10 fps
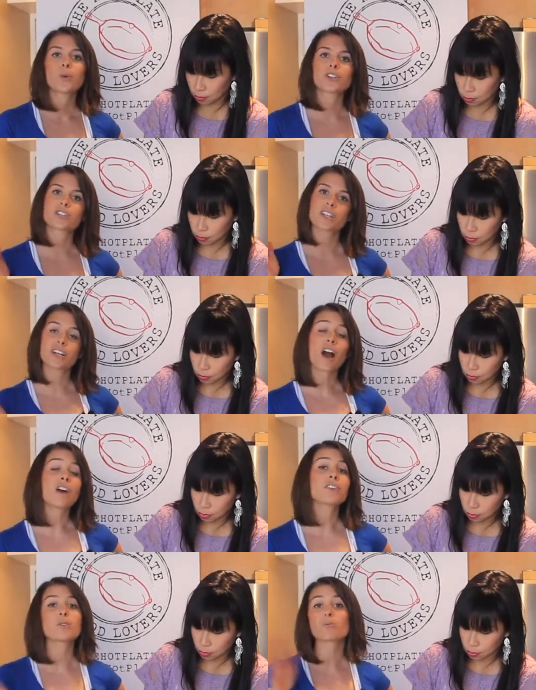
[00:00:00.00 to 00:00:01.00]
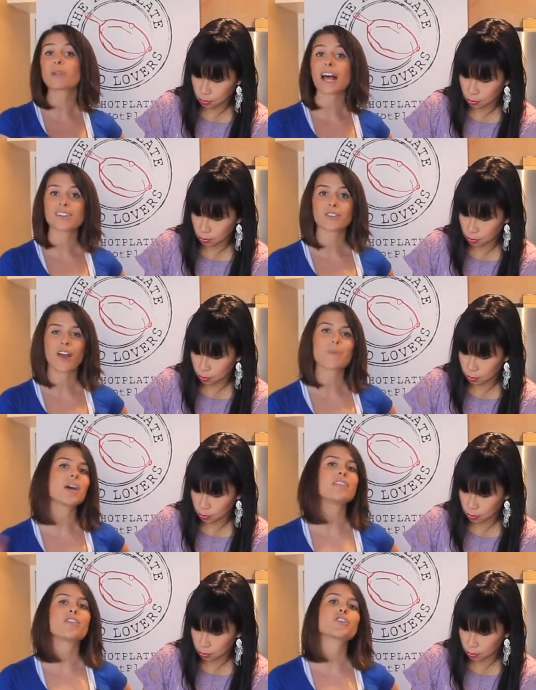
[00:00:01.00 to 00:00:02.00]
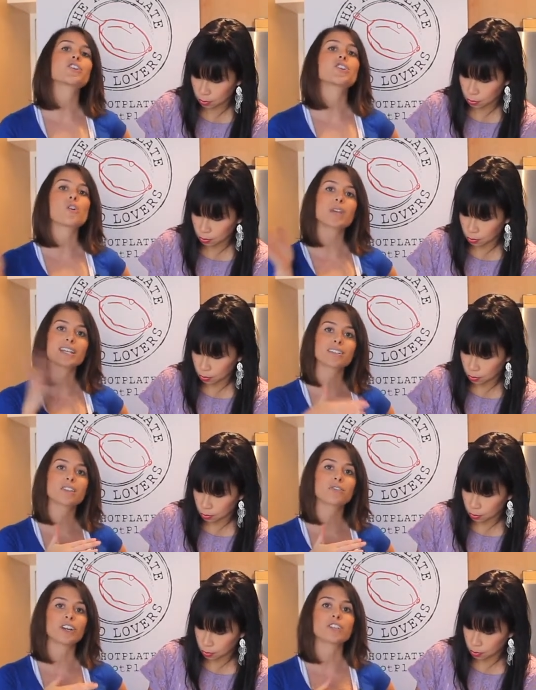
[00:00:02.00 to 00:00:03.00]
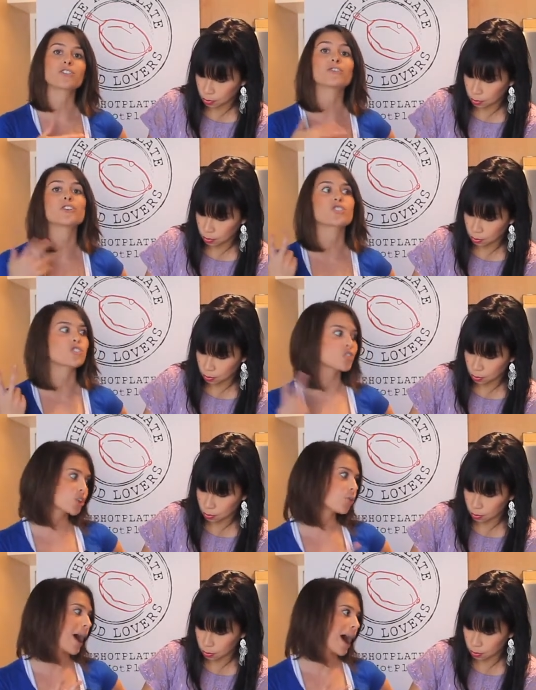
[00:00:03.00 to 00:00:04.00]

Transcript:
Speaker 1: we're just gonna cover it with plastic wrap, and then they're gonna go into the fridge for just two